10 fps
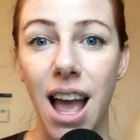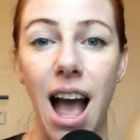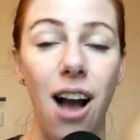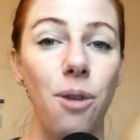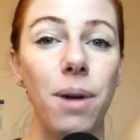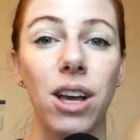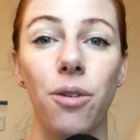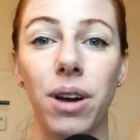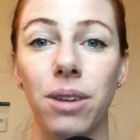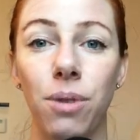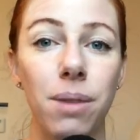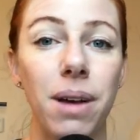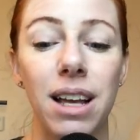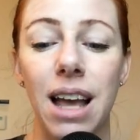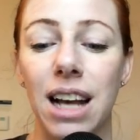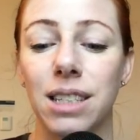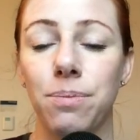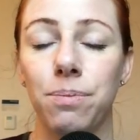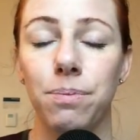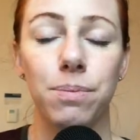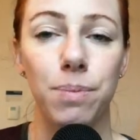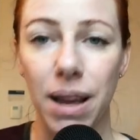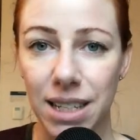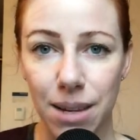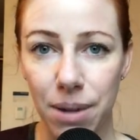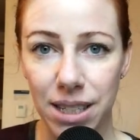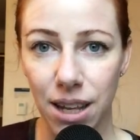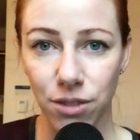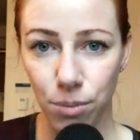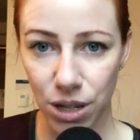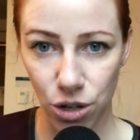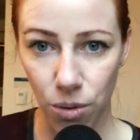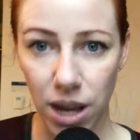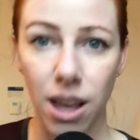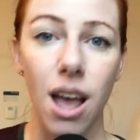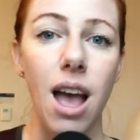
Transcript: How am I going? What am I expecting myself to be doing?